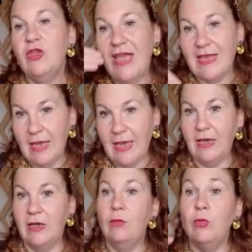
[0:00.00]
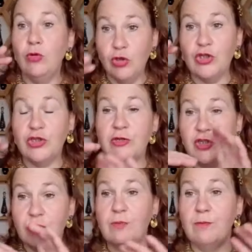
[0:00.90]
Then he
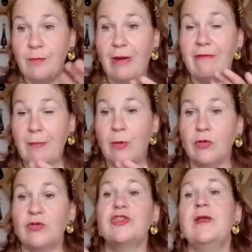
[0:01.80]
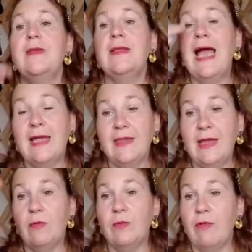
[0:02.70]
should bury bulls, and
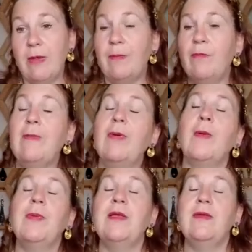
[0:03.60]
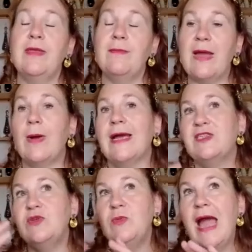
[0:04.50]
they would repopulate them that way.
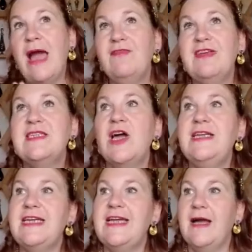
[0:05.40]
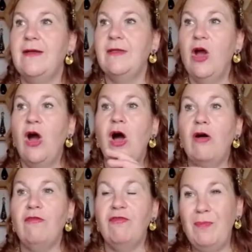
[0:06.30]
So you have this idea
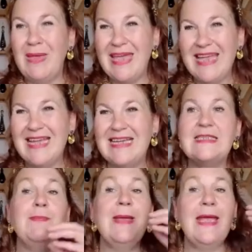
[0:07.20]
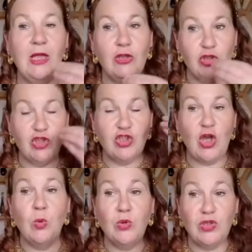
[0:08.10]
of bees being the
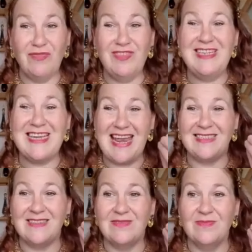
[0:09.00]
souls of the dead.